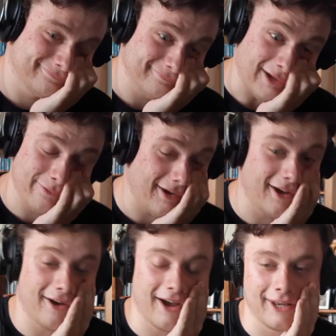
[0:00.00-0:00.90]

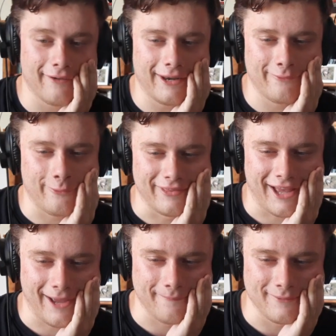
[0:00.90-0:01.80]
I love it when that
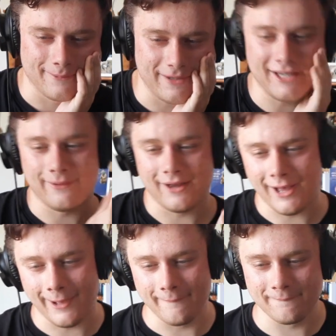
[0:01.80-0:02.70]
happens. But
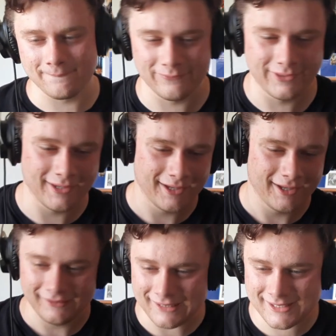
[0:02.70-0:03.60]
anyway,
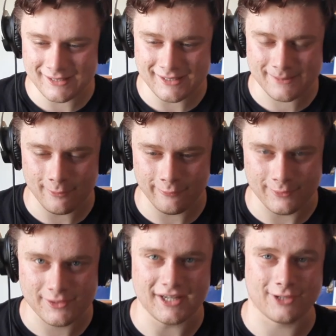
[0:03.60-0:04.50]
let's move on
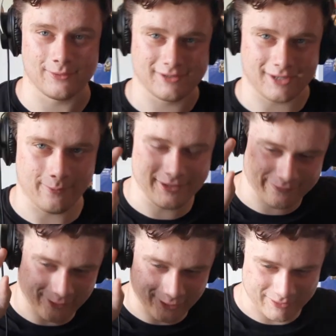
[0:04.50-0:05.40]
to the next ones. I don't want this
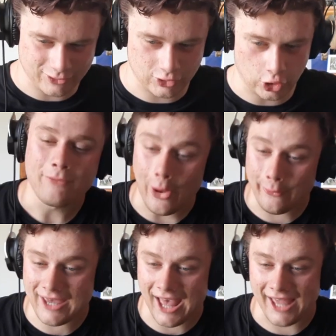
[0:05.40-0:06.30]
video to be too...
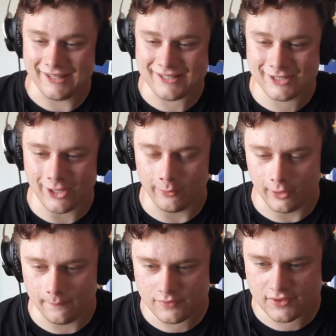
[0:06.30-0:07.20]
Okay, let's go
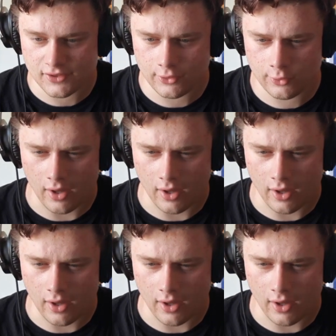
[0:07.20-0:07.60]
on to...